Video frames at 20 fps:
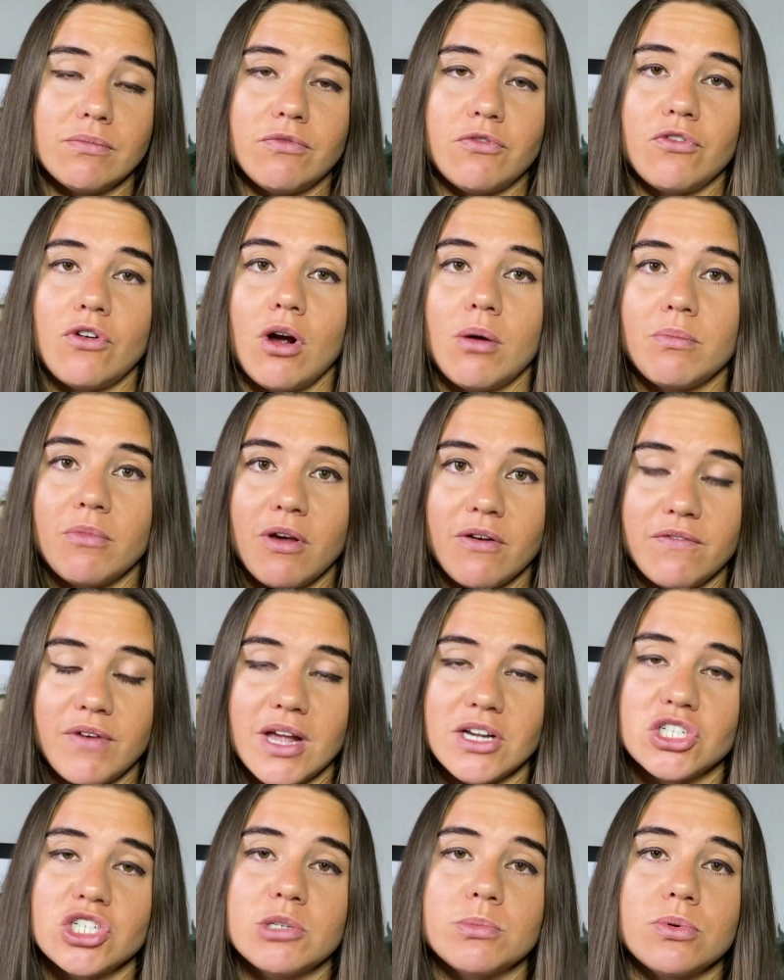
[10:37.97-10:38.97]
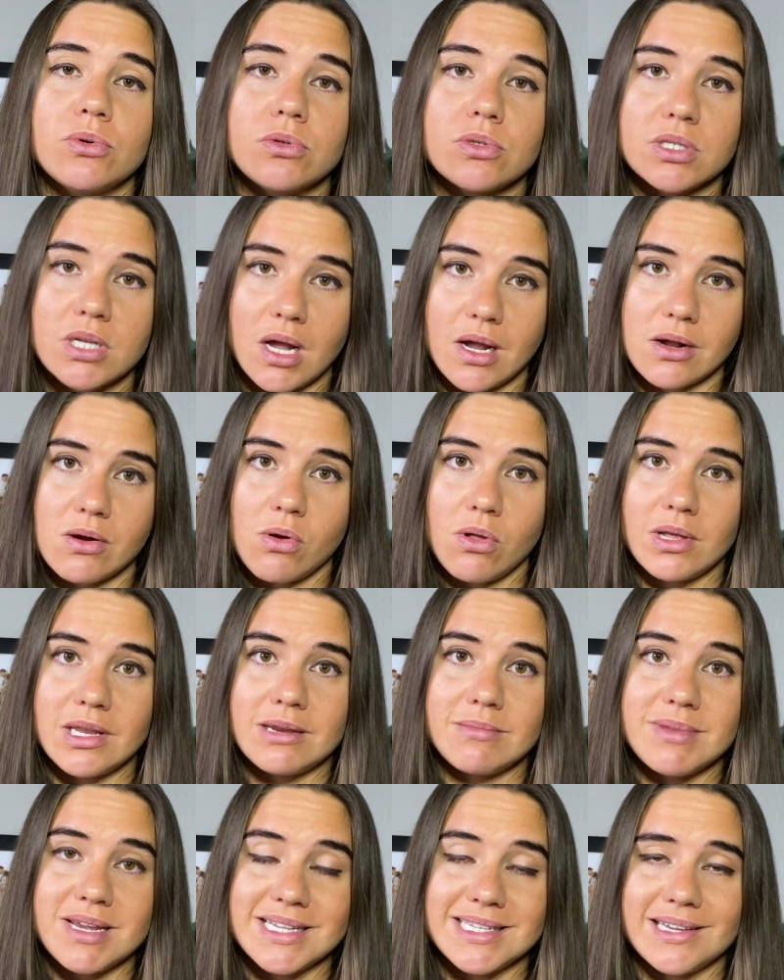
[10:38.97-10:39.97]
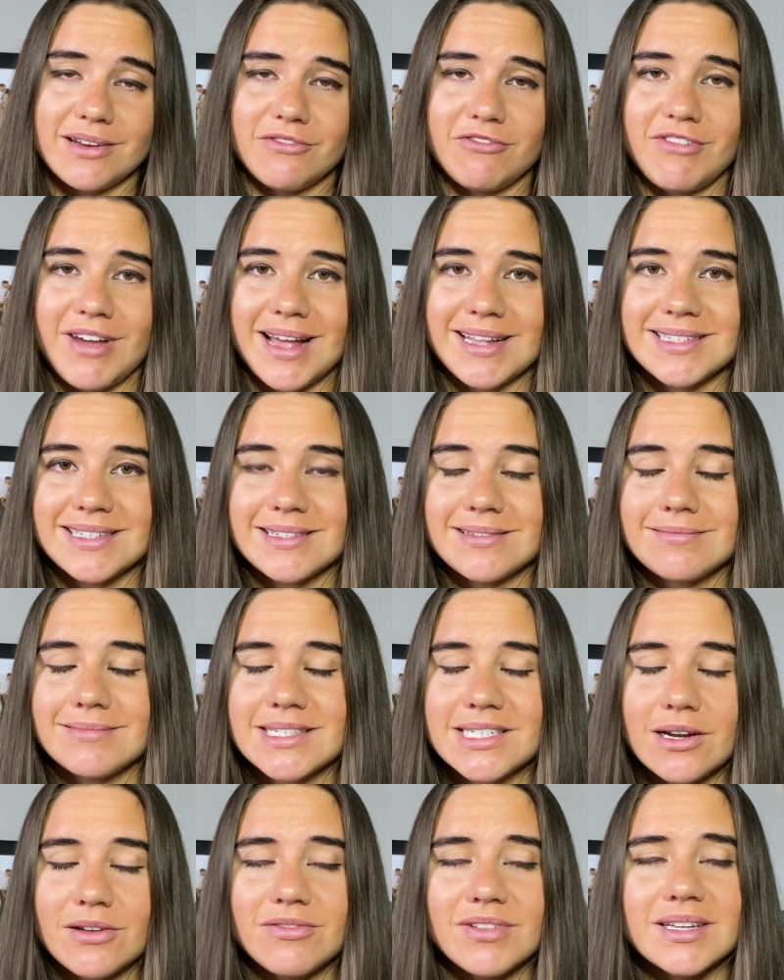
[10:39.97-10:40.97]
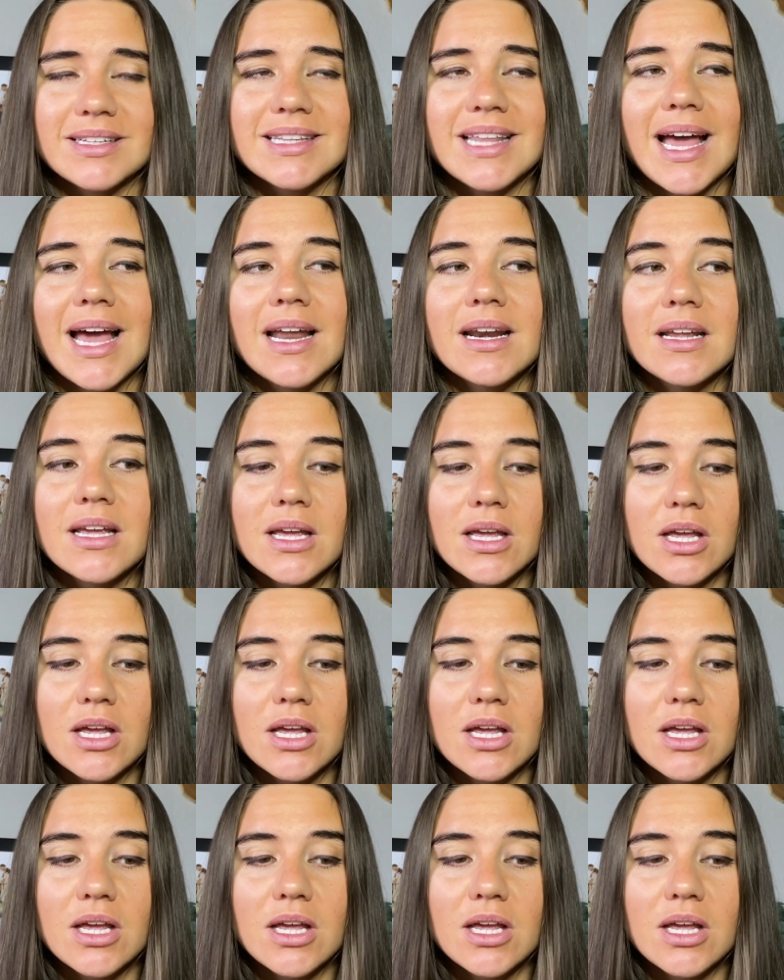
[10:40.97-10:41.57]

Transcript: from vegetables, high quality meats and fats and stuff like that,